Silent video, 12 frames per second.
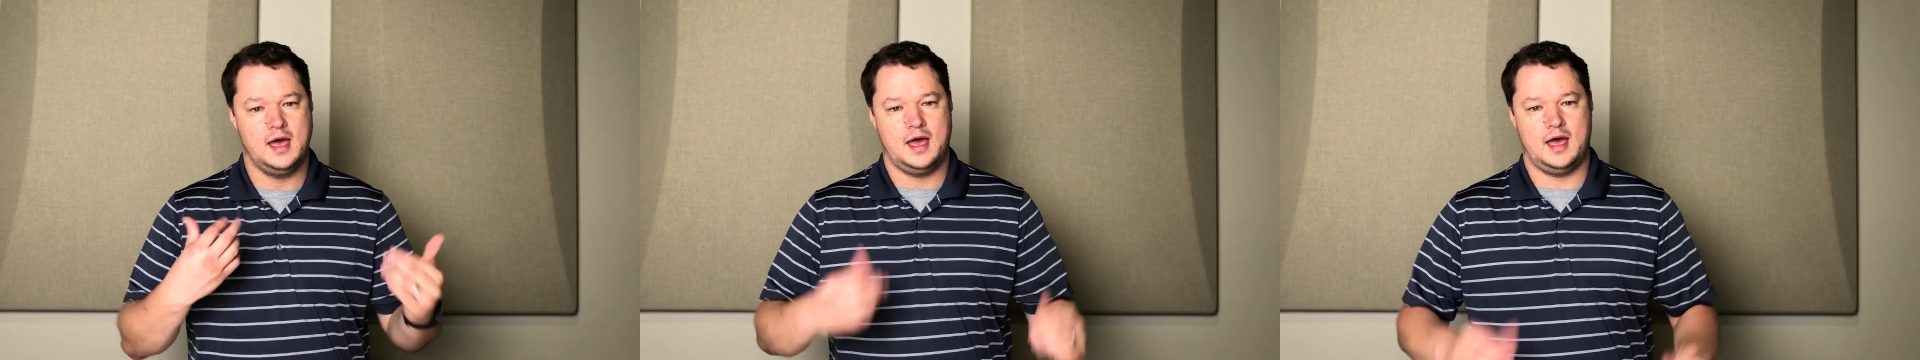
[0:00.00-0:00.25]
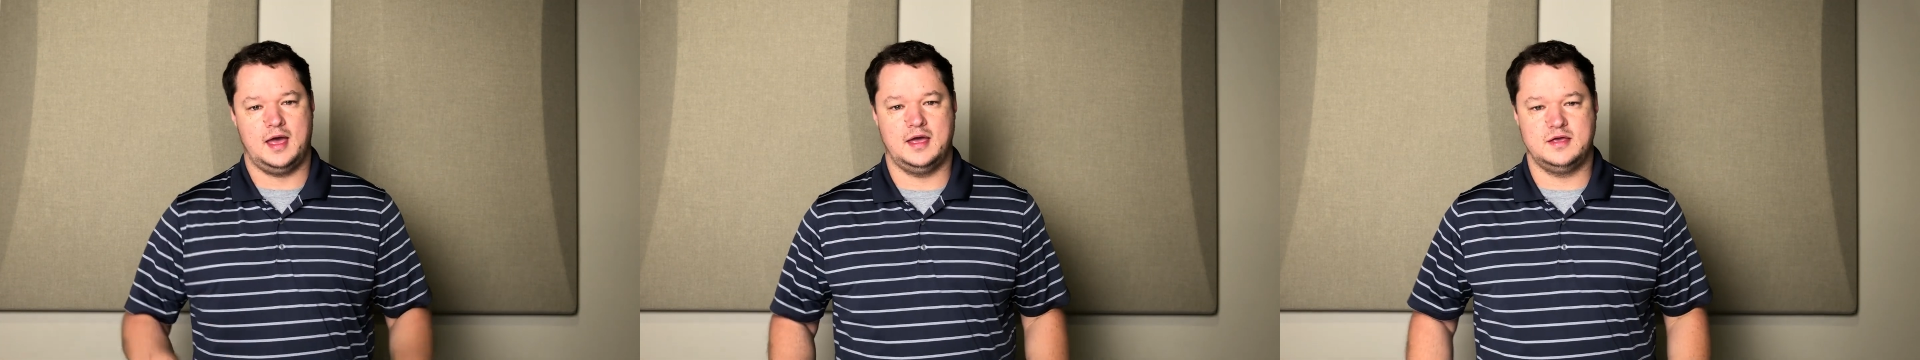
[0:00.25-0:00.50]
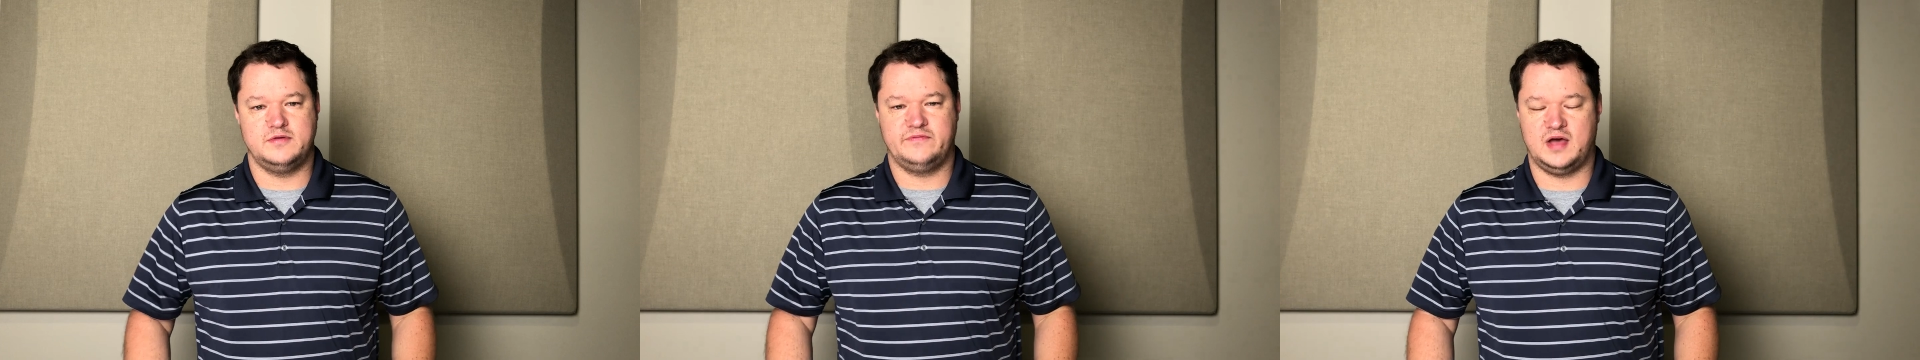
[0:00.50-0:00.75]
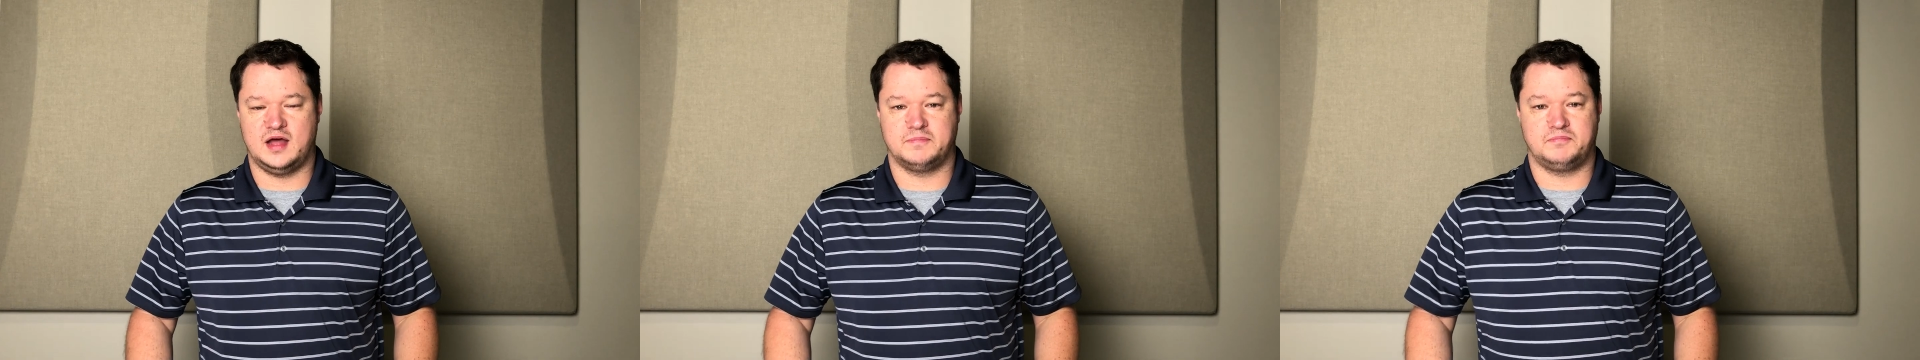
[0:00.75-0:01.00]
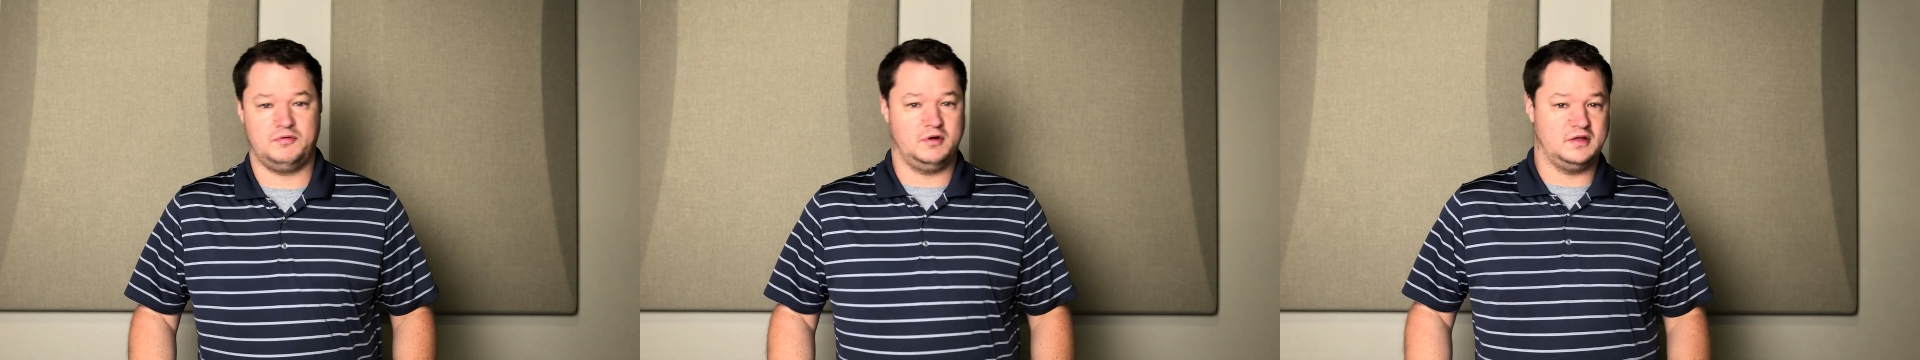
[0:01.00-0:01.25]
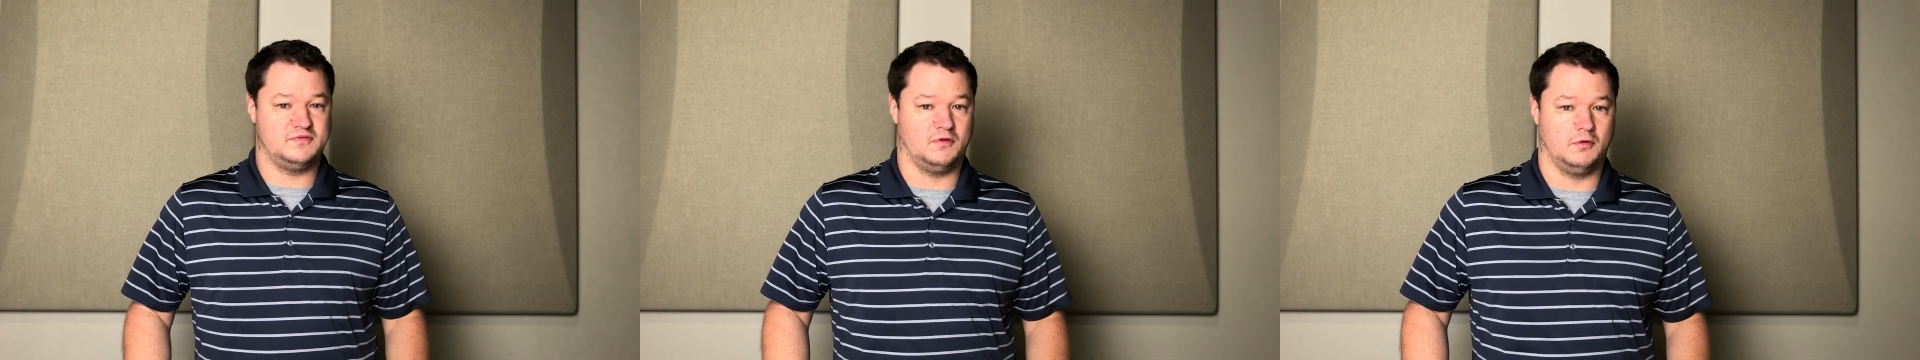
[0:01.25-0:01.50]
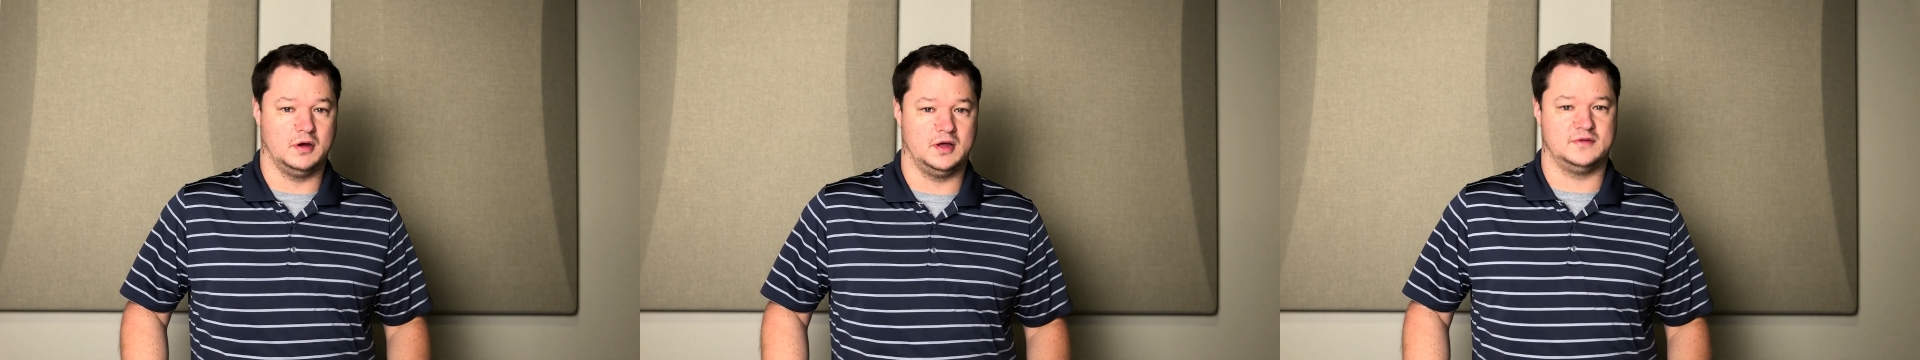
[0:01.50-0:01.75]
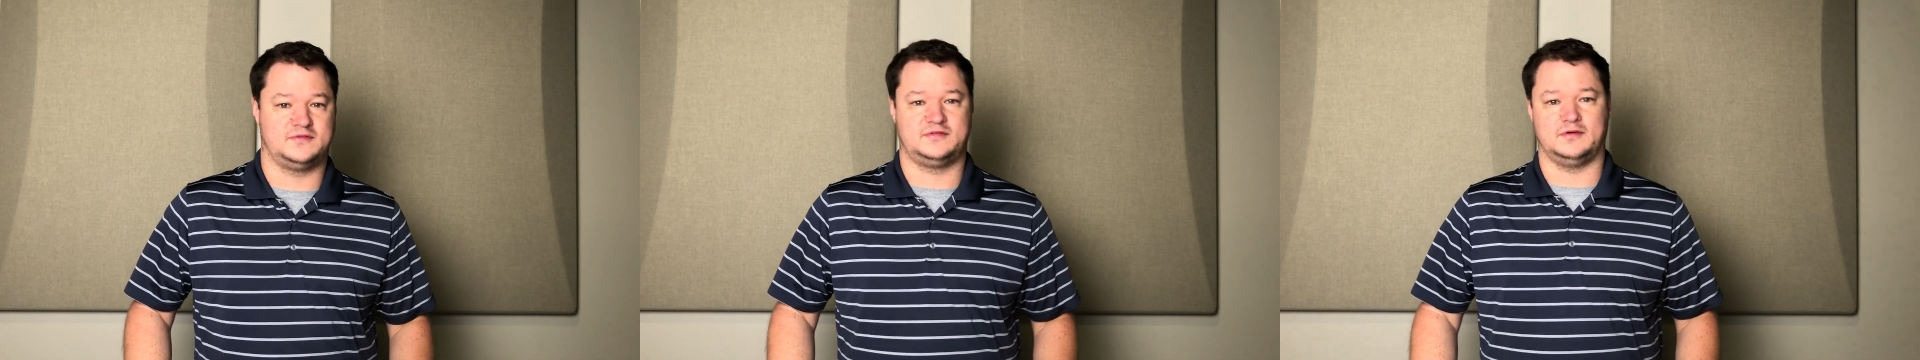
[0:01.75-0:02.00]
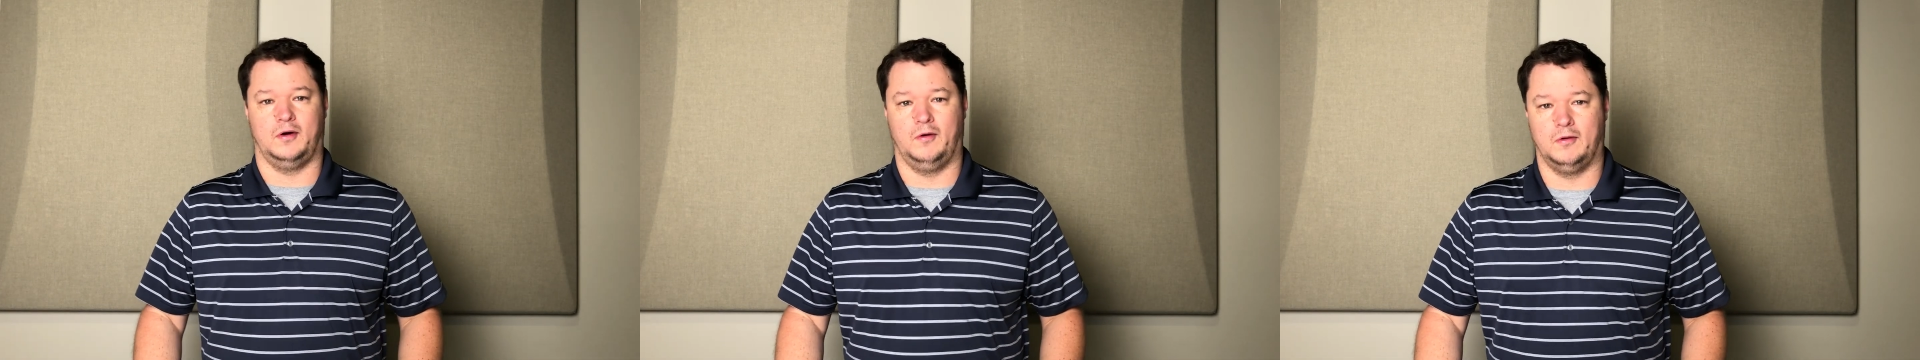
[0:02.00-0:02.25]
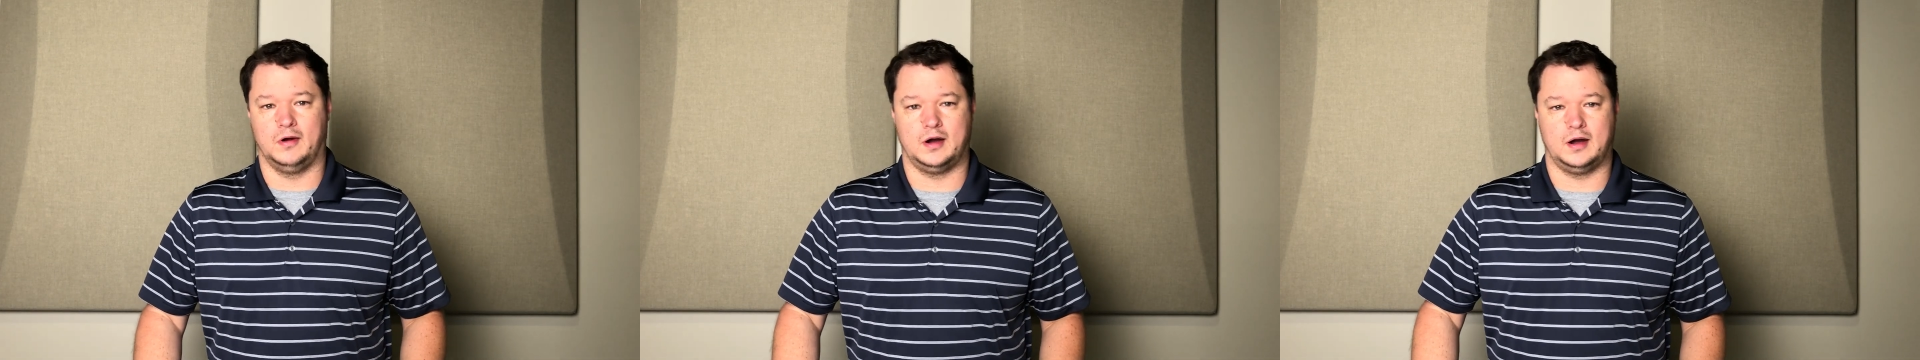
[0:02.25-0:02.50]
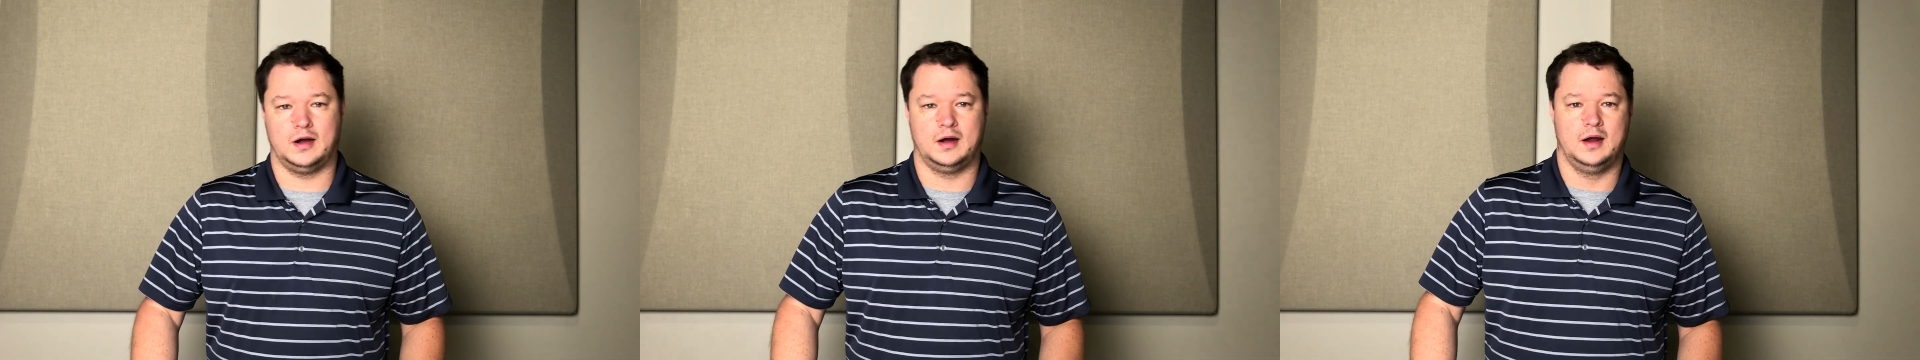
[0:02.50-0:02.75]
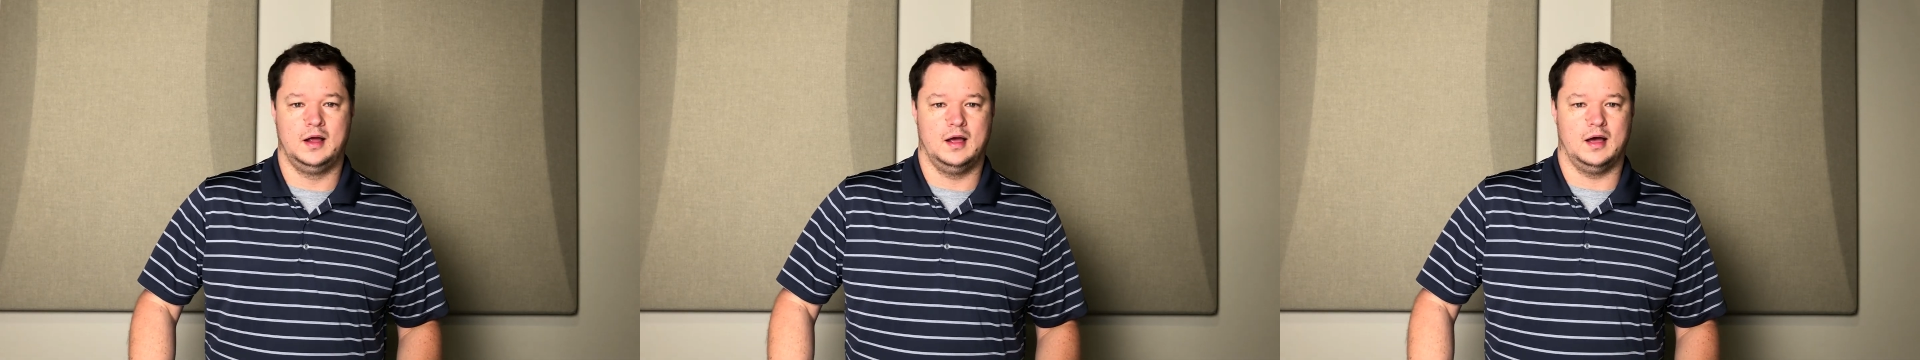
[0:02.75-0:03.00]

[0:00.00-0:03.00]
hey, you've got a pretty voice, or